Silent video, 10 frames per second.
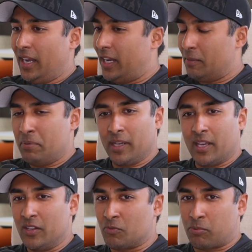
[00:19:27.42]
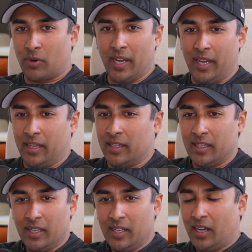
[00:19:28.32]
And to pick his brain
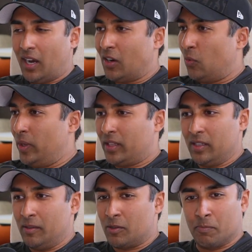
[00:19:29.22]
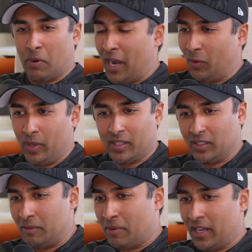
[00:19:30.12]
on a weekly or
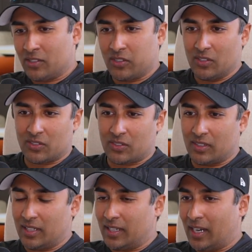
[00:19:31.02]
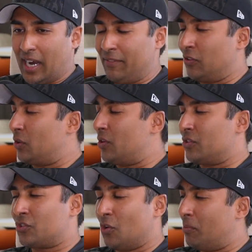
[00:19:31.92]
bi-weekly basis, I've learned
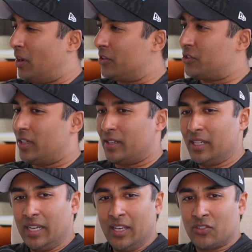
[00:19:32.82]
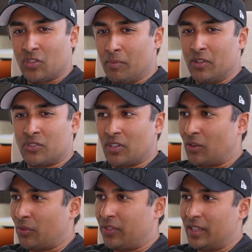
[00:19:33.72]
so much. And some of the
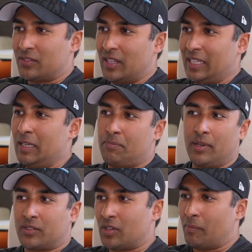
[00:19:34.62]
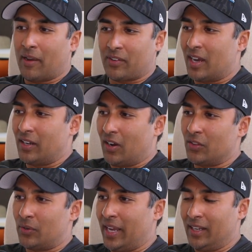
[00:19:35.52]
subtle things that he picks up, I've gone to
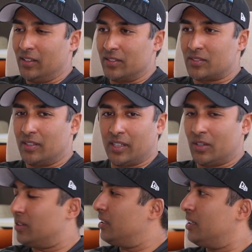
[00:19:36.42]
other analysts and they go,